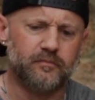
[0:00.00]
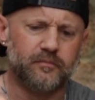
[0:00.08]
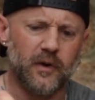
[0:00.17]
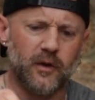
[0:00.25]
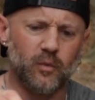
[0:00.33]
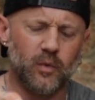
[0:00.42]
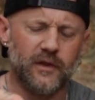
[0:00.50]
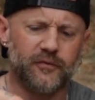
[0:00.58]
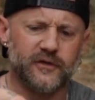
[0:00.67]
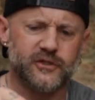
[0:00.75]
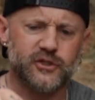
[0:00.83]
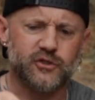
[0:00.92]
But with
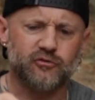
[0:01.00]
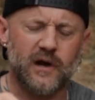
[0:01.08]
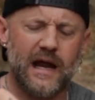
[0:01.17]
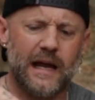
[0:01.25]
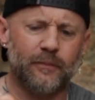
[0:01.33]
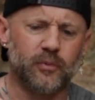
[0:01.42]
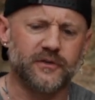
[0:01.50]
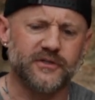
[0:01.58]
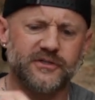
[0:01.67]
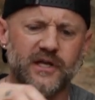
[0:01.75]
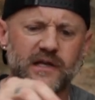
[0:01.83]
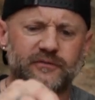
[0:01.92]
the strap, with the
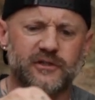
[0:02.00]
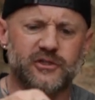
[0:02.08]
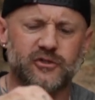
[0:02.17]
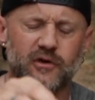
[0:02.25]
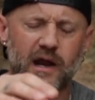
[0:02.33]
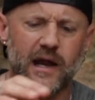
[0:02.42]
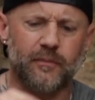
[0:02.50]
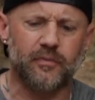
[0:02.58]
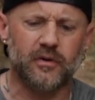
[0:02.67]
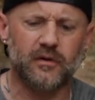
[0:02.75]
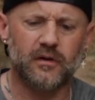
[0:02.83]
safety strap,